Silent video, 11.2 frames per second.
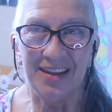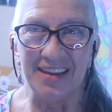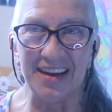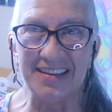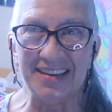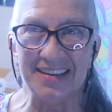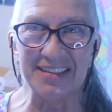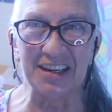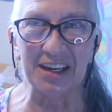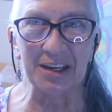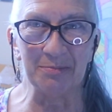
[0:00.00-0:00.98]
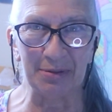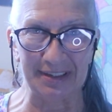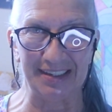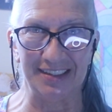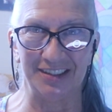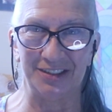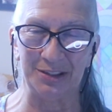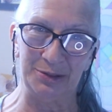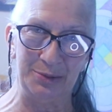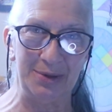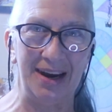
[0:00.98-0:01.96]
that need to get completed
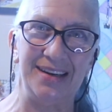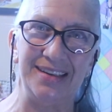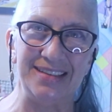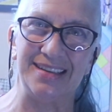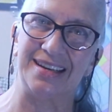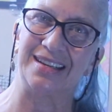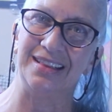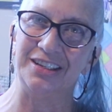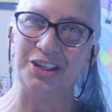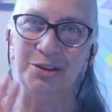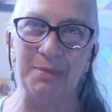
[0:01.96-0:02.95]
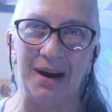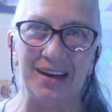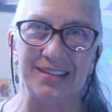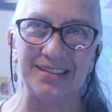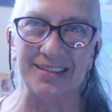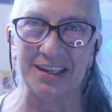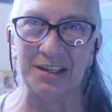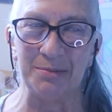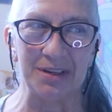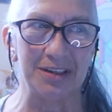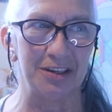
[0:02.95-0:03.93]
soon. I need to clear my
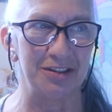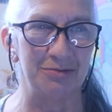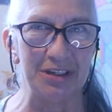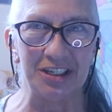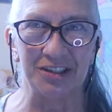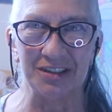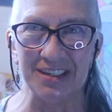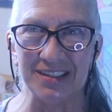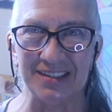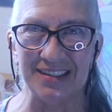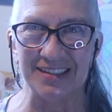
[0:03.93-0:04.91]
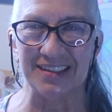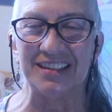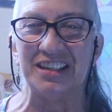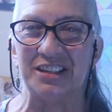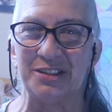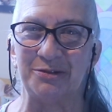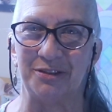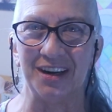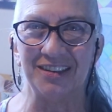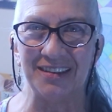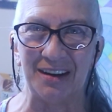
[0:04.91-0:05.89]
slate because retreat season is
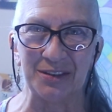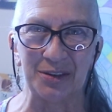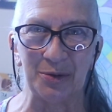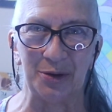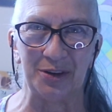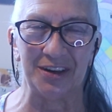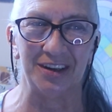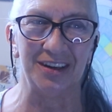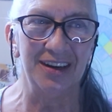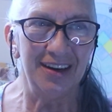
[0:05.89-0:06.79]
right around the corner.